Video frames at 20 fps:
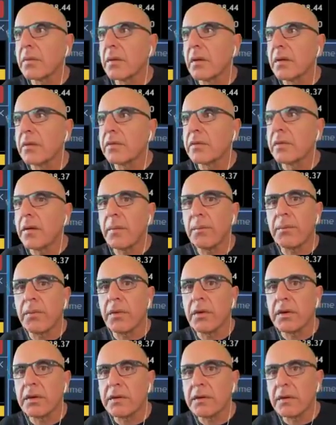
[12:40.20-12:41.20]
At some
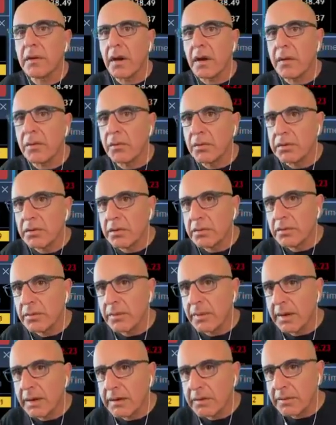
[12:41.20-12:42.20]
point, I wouldn't
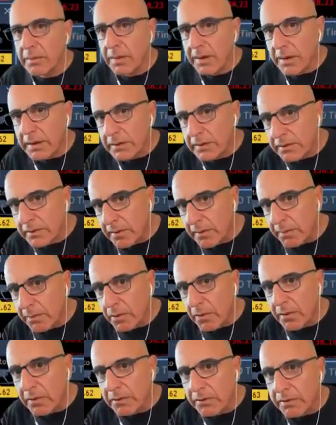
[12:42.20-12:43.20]
mind buying some
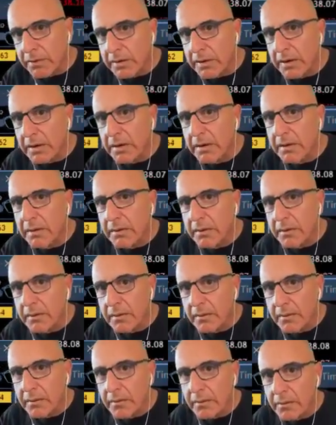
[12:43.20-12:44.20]
more Nvidia.
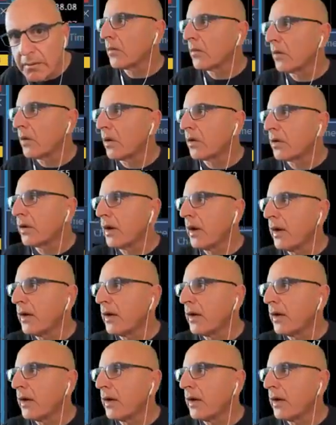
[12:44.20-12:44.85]
Okay.